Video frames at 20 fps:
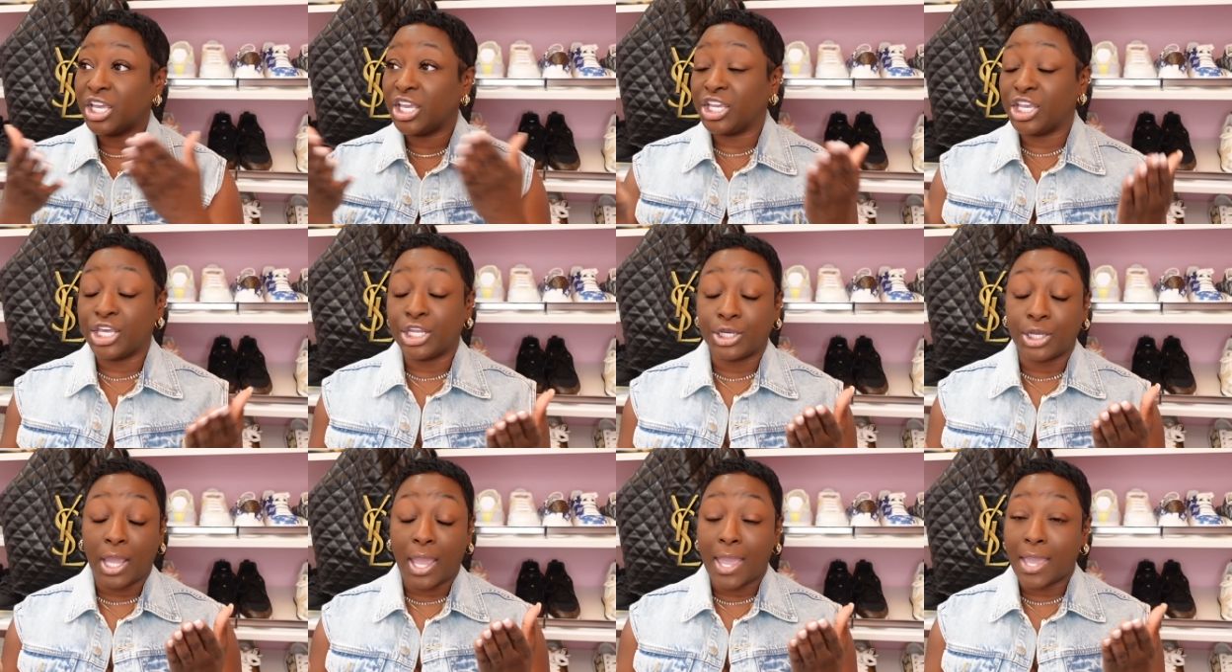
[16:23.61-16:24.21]
and
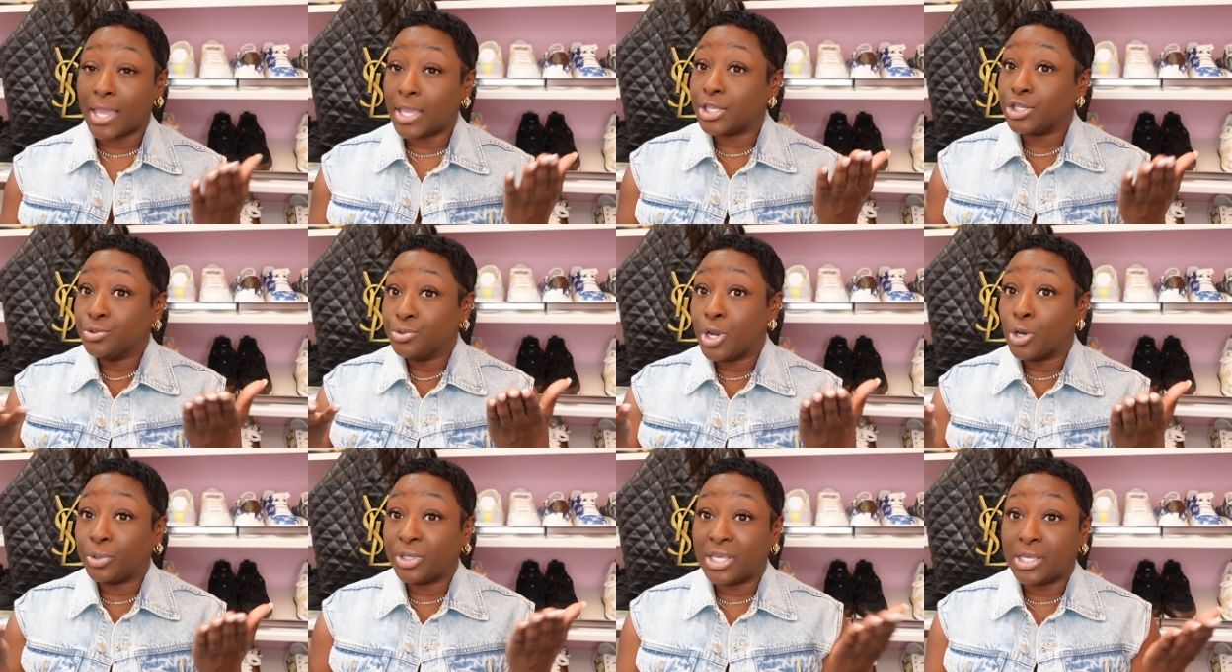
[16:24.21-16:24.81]
get
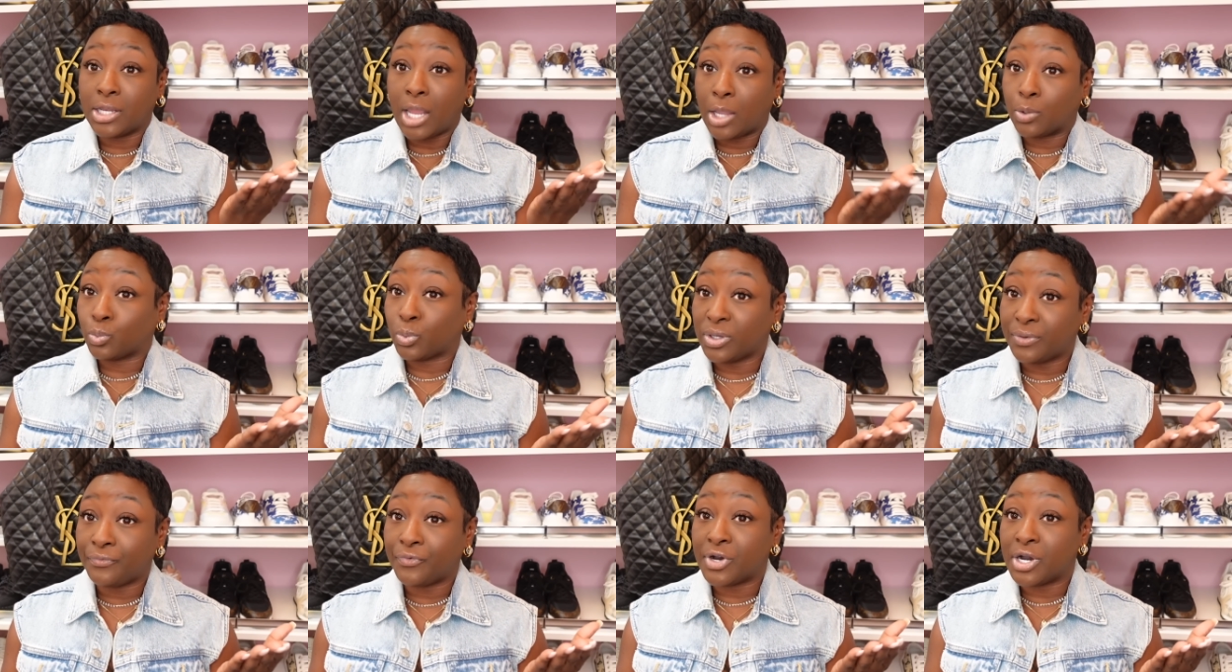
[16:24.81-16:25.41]
a
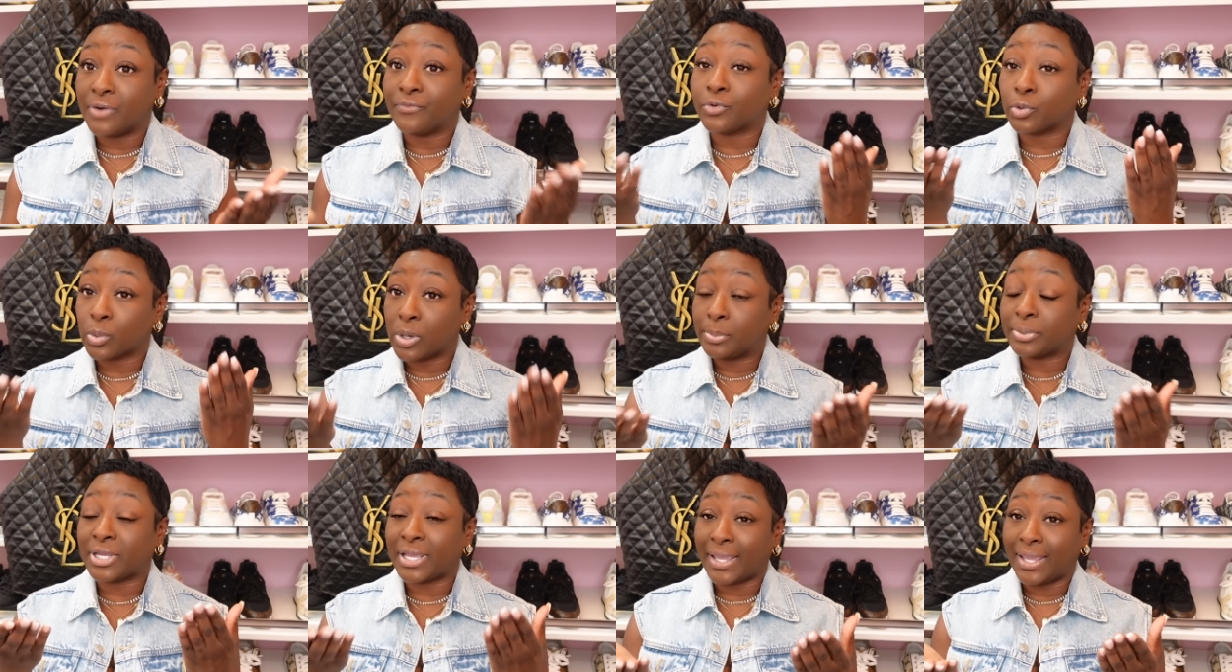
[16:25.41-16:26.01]
refund for
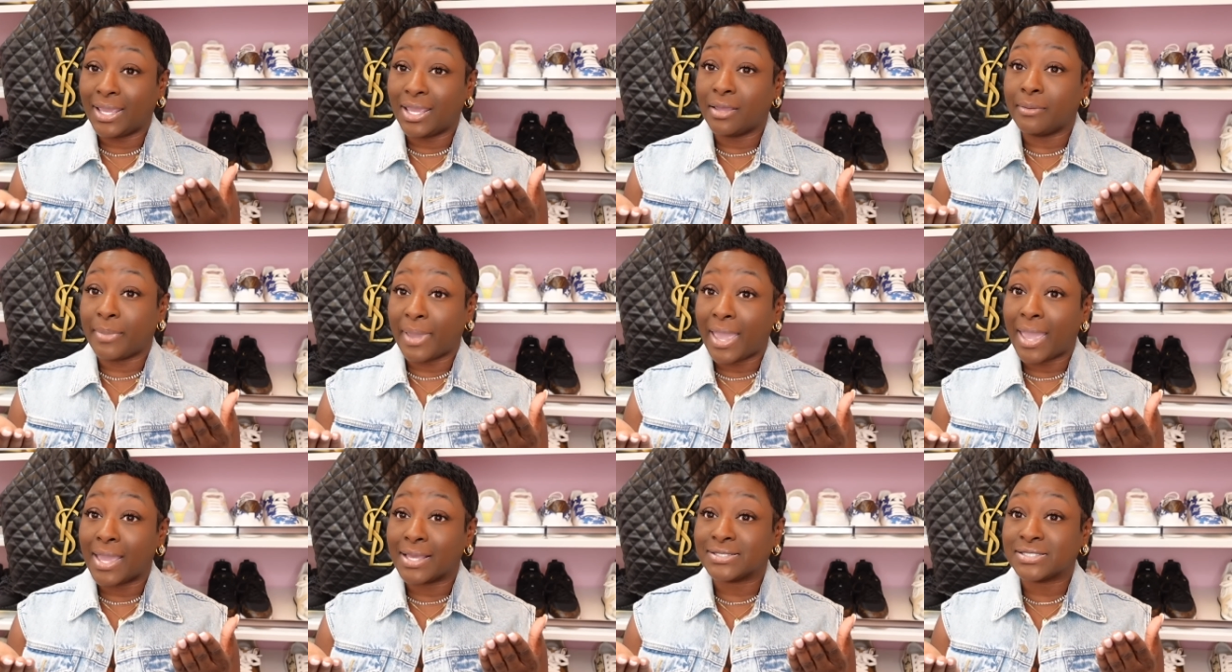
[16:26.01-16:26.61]
replica
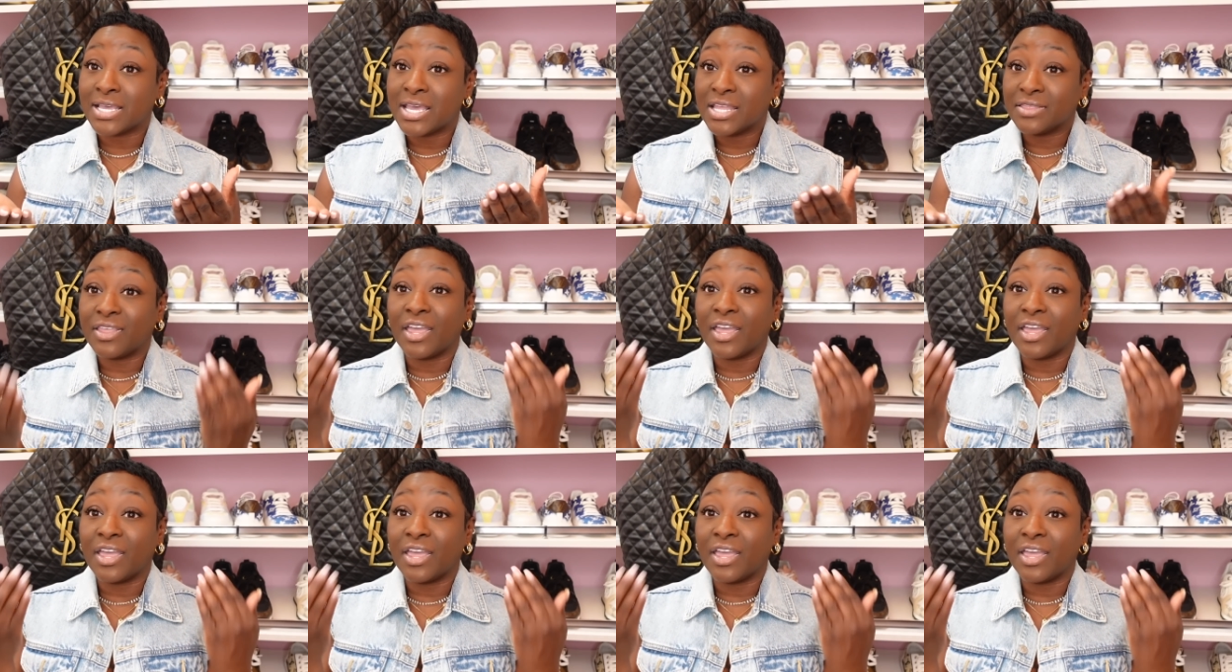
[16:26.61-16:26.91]
handbags